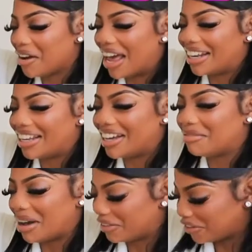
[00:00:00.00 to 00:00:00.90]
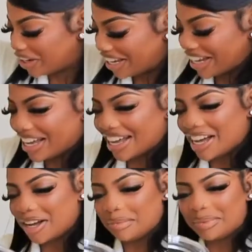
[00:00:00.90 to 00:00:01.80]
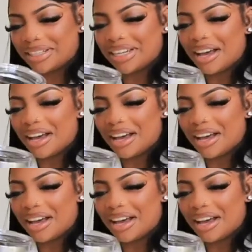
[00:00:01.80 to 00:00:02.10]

know I love my freaking cup. She love a